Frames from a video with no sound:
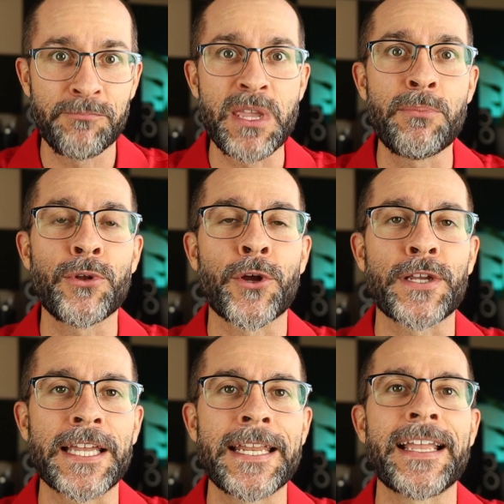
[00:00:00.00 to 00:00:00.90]
people are
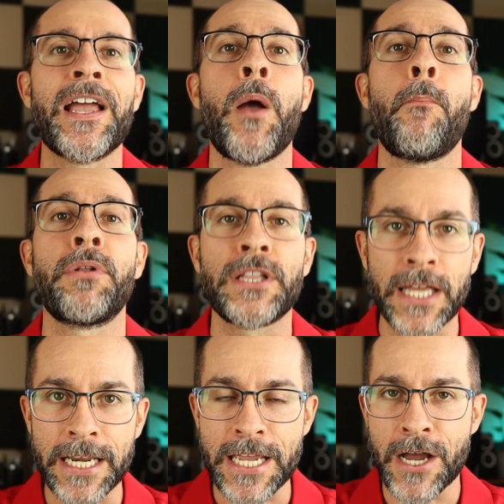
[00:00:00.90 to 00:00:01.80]
getting
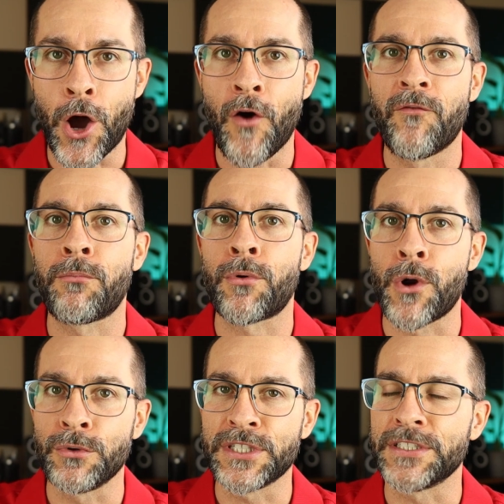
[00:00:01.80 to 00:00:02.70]
plenty of
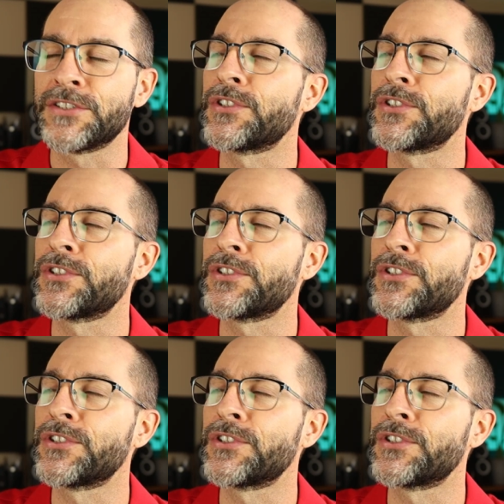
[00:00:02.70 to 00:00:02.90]
protein.